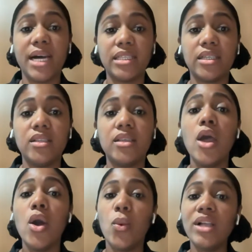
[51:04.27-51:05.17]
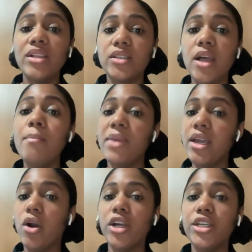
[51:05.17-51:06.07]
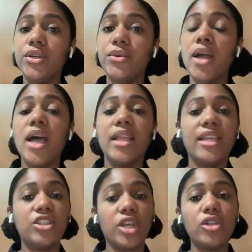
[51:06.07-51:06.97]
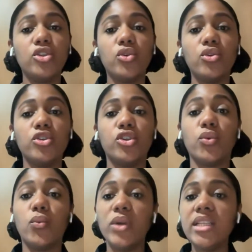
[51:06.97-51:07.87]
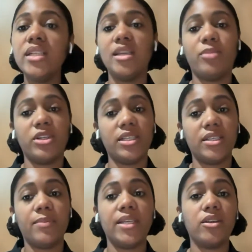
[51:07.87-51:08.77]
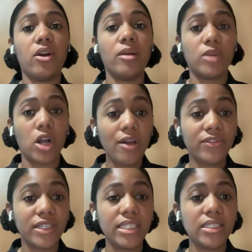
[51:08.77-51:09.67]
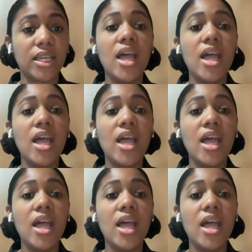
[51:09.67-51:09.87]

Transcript: combatants. While some may argue that child soldiers willingly participate in armed conflict,